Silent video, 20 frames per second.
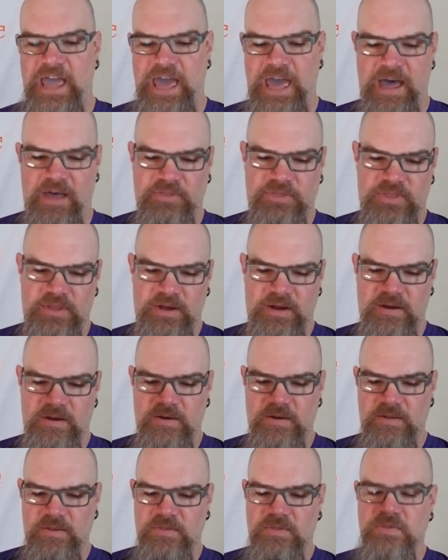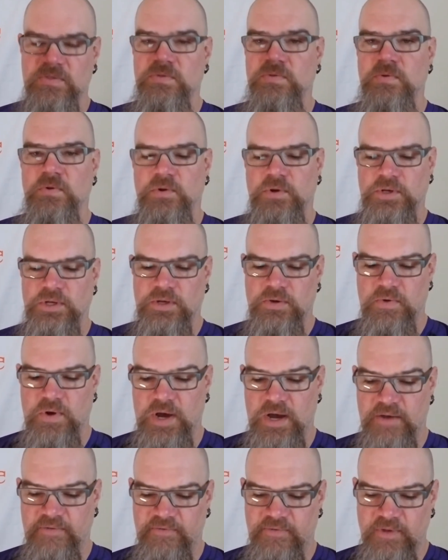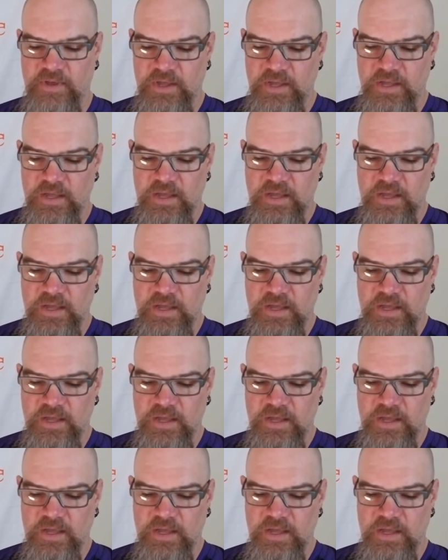out there and throwing you off.